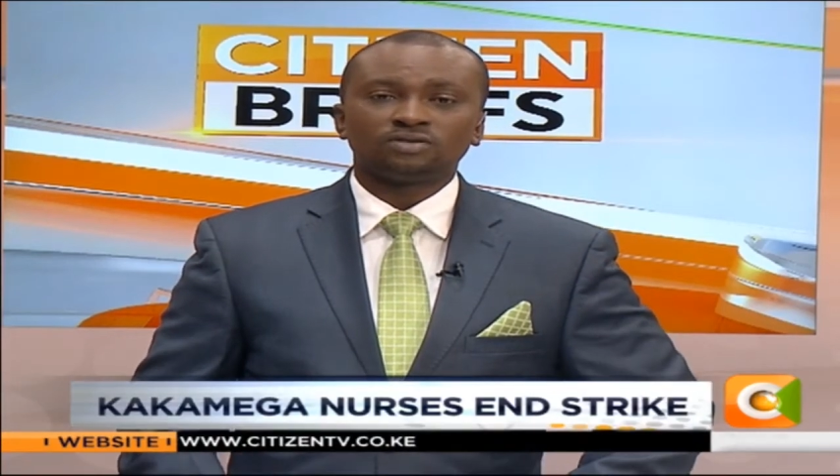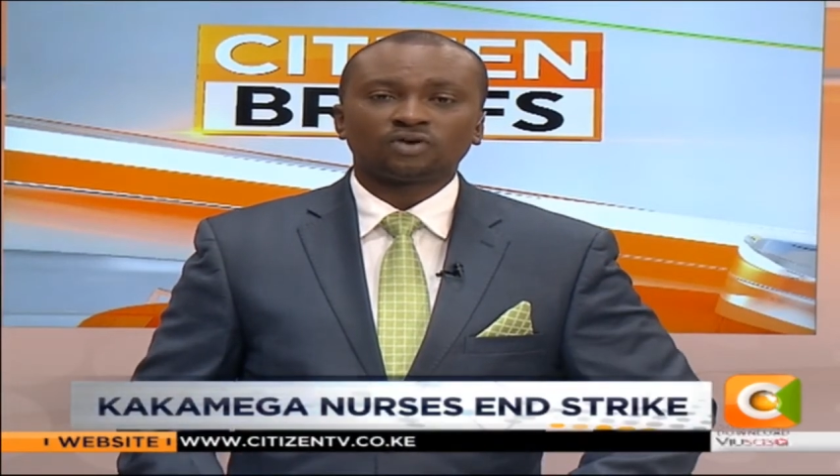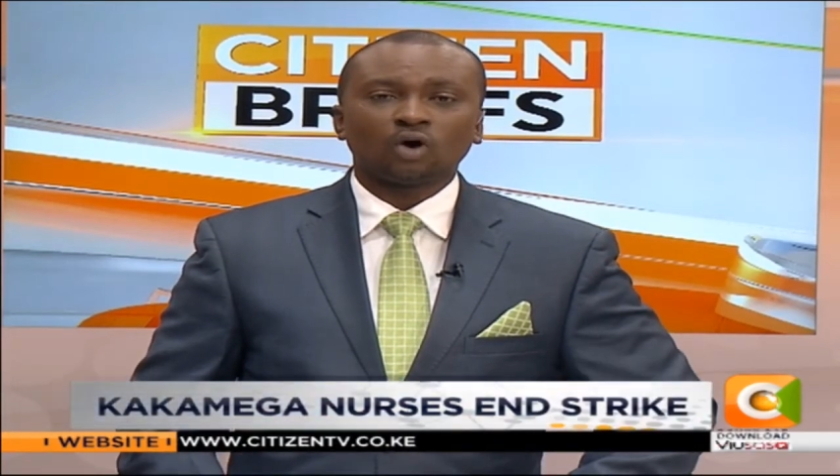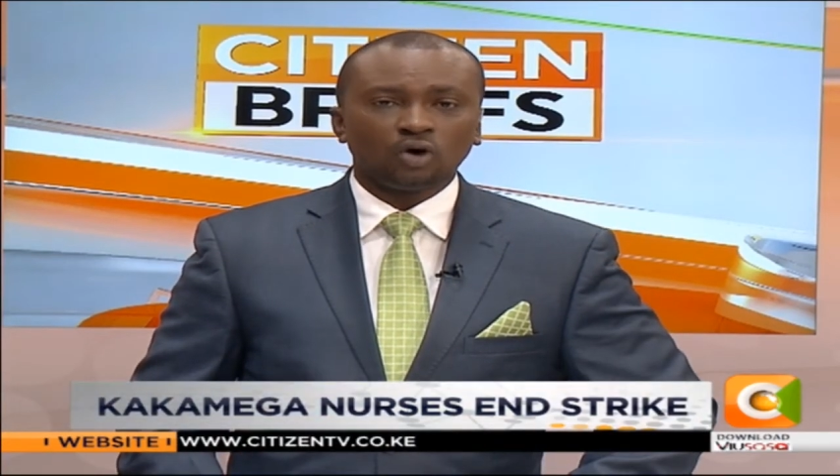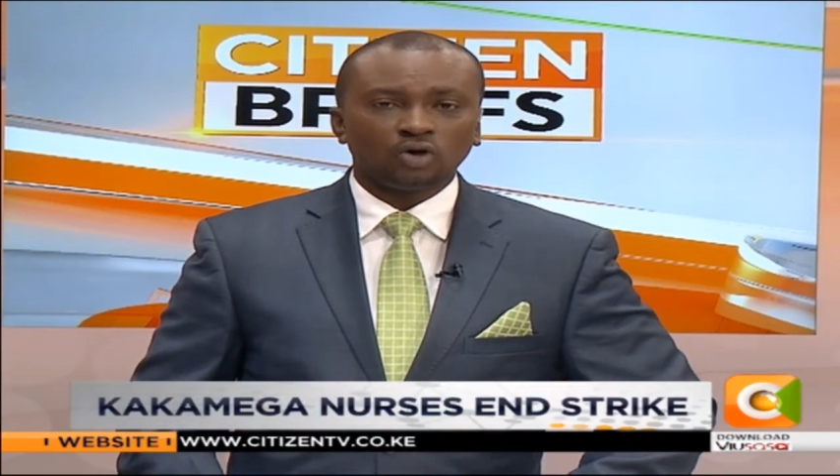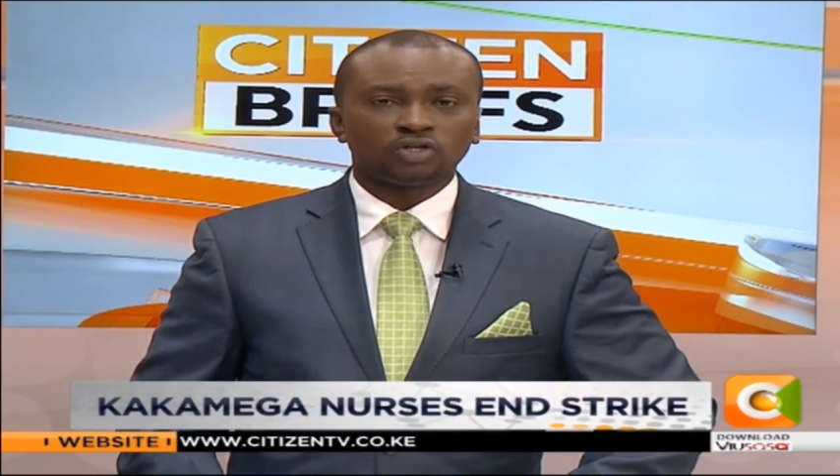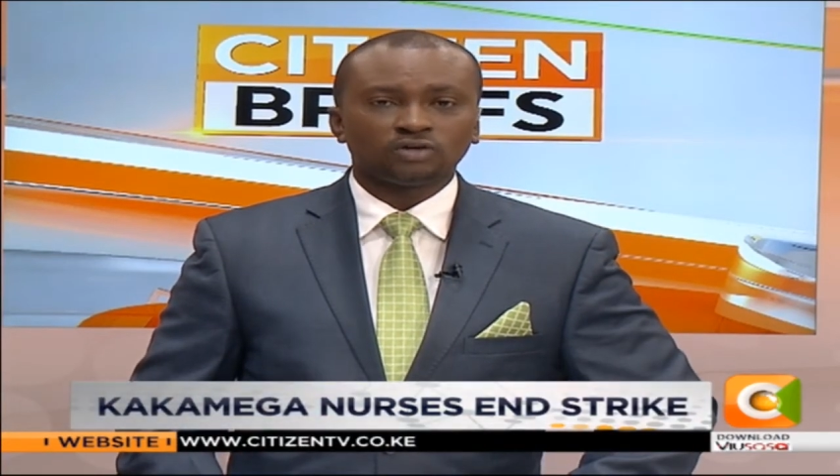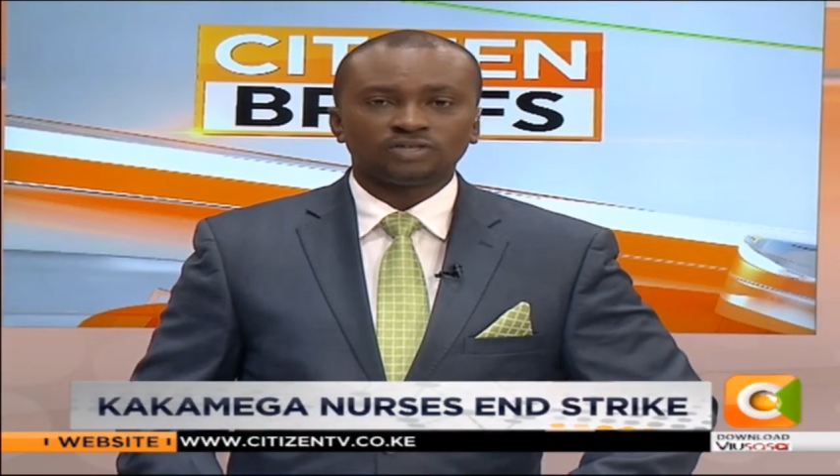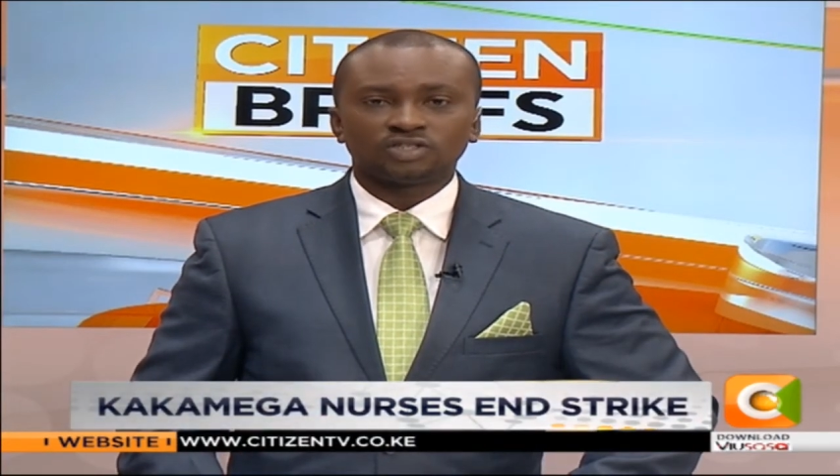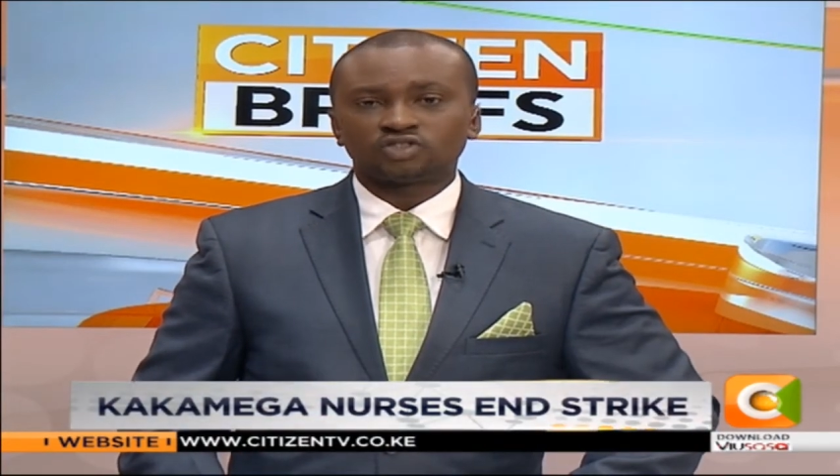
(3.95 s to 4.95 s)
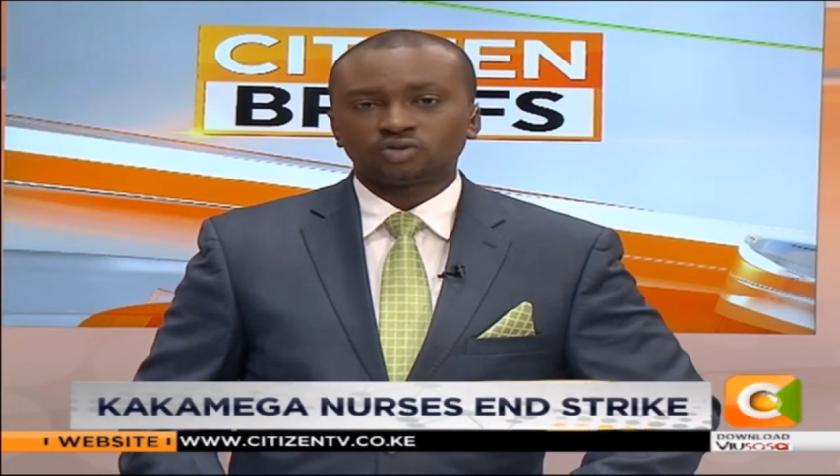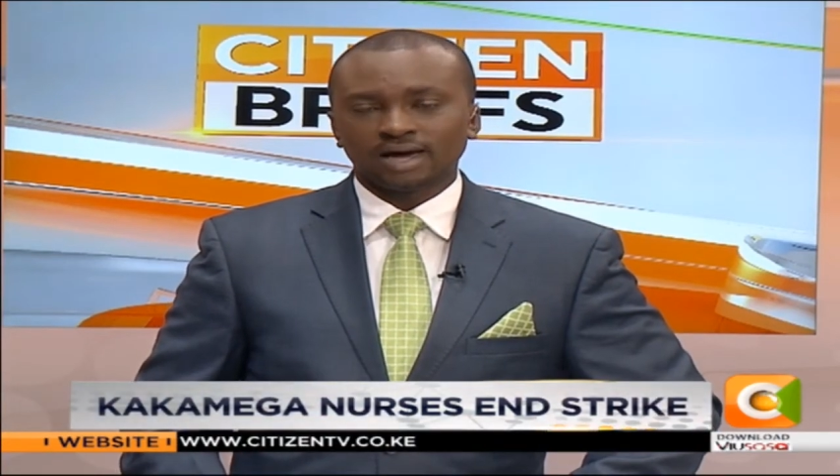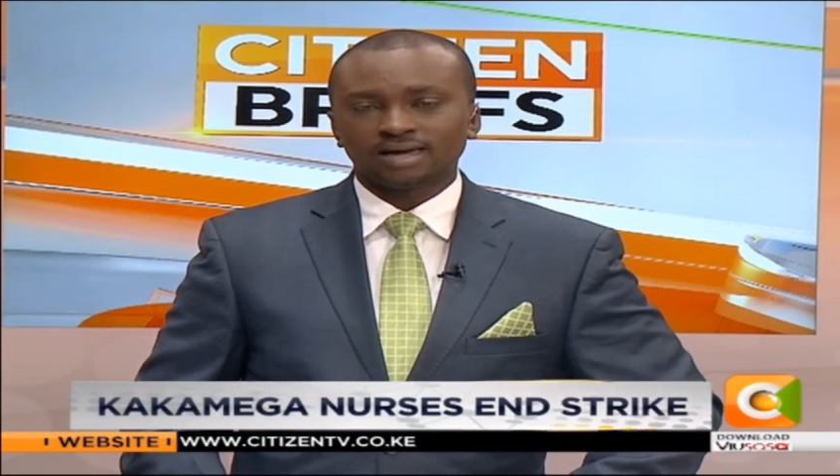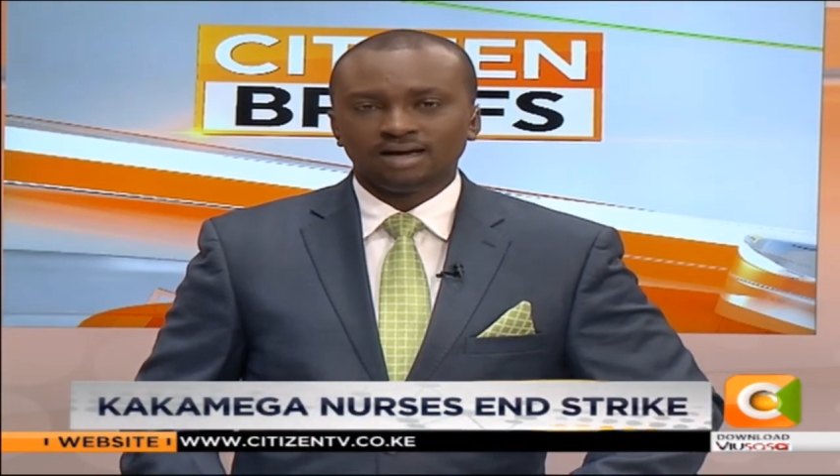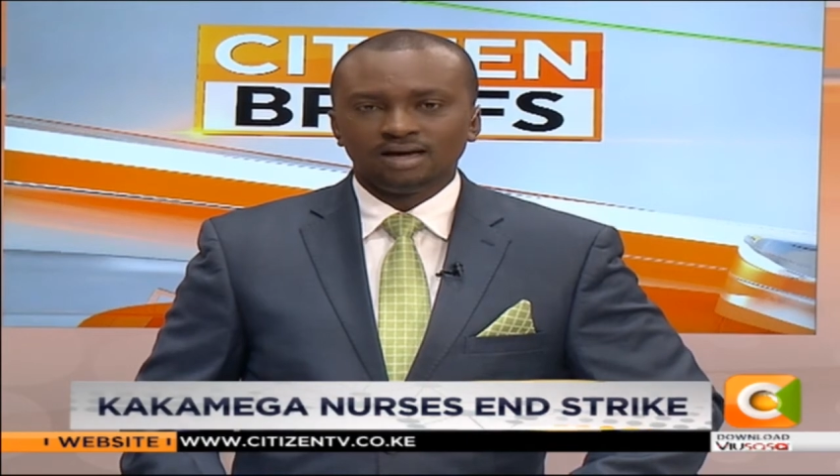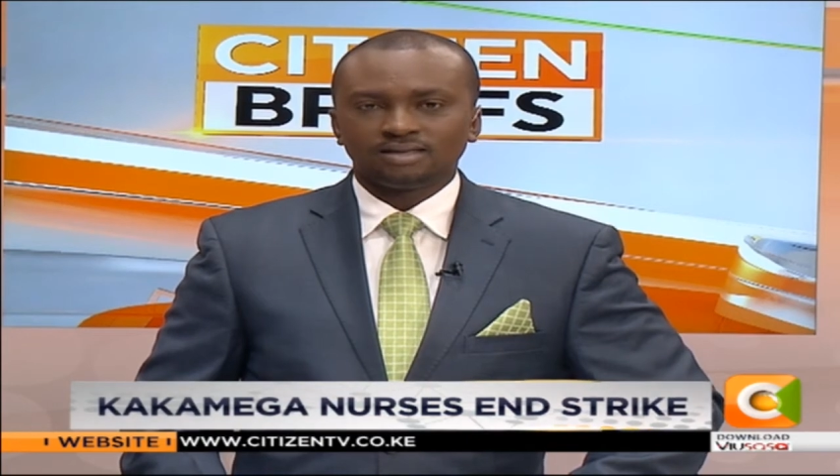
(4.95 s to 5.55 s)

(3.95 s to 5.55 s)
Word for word: have called off their strike